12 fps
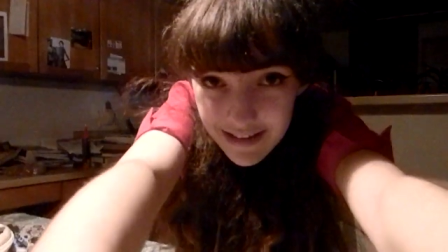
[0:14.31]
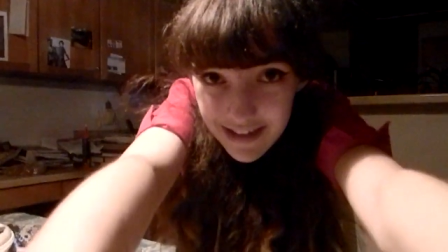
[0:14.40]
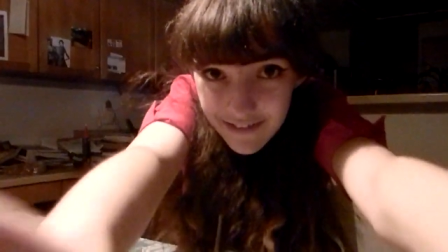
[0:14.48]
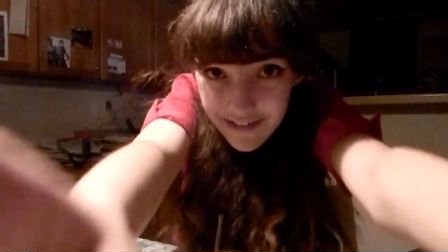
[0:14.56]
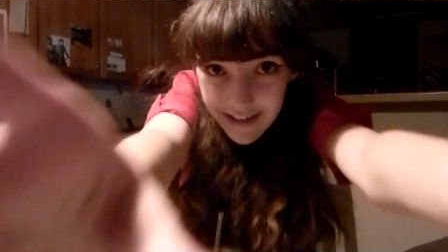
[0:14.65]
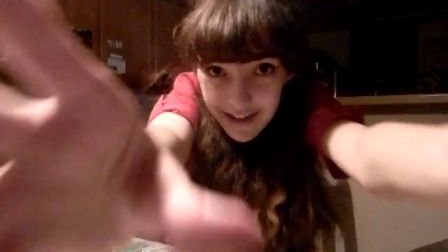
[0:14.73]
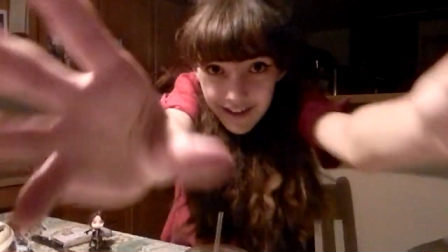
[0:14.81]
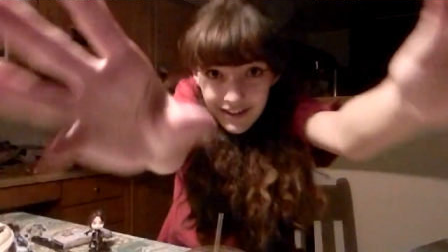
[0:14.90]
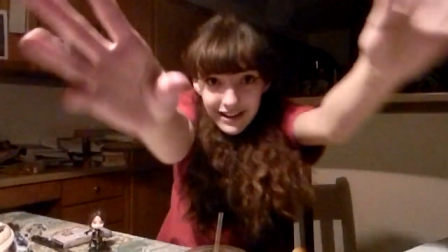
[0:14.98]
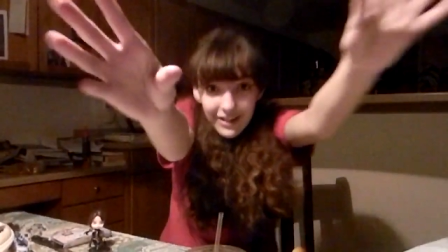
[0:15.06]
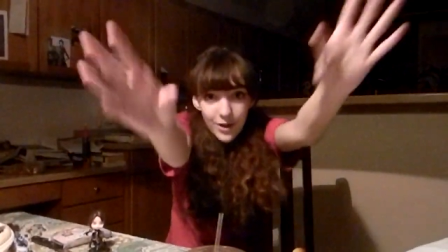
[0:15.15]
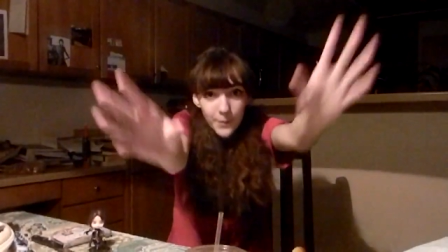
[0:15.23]
There we go.
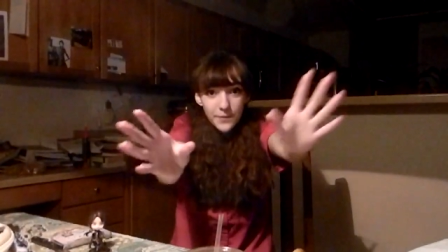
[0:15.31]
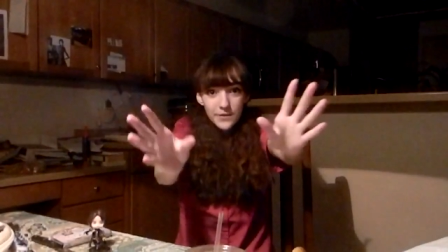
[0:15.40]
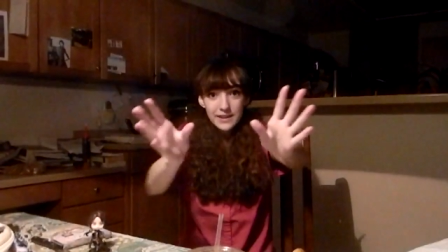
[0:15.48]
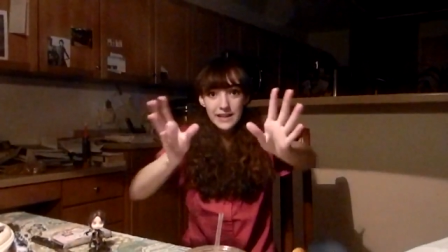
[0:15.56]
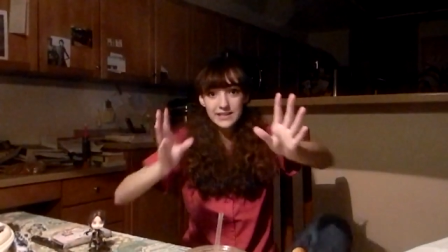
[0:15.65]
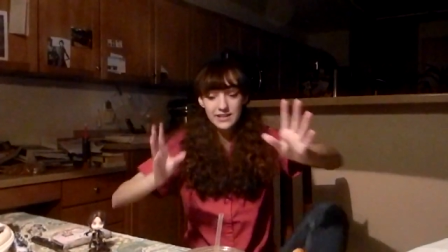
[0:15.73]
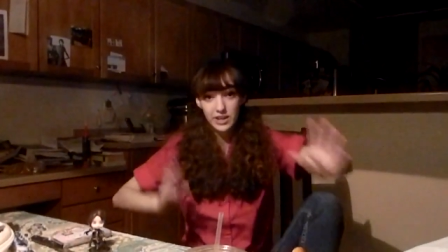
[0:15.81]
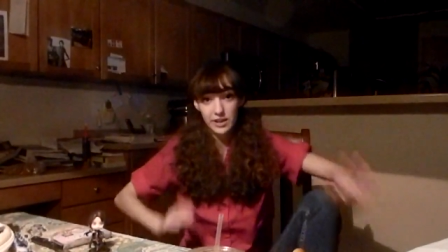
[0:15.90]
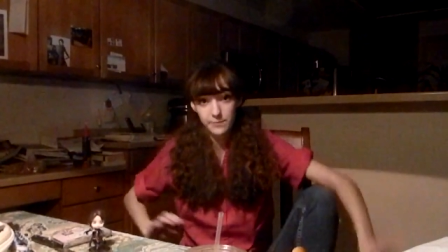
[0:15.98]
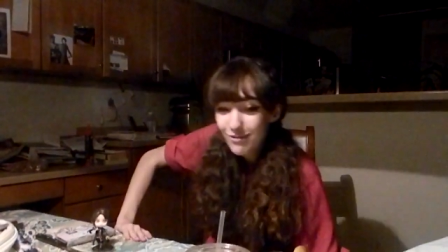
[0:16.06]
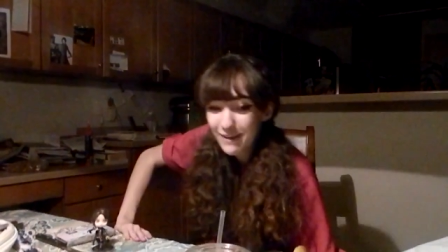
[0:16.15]
Hopefully that's good.